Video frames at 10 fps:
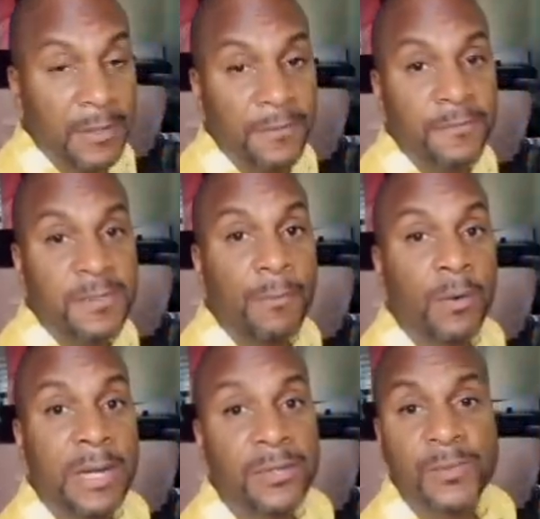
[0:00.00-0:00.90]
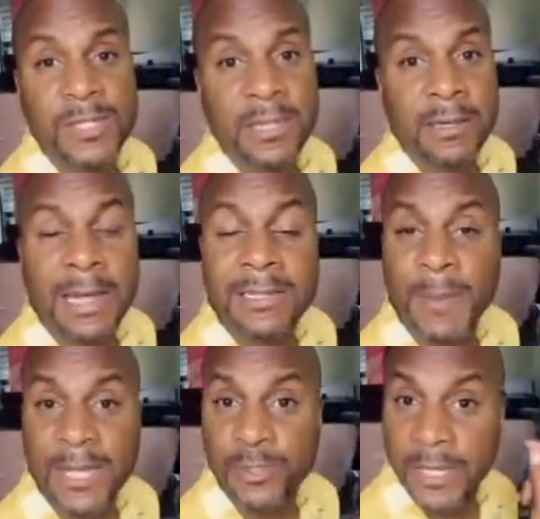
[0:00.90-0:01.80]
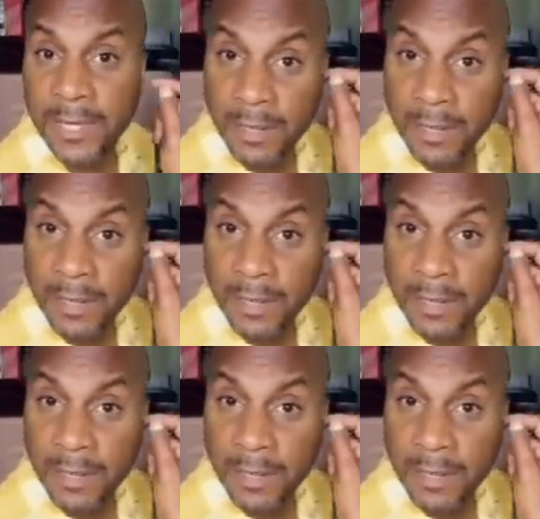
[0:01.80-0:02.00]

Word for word: if, someone else was an expatriate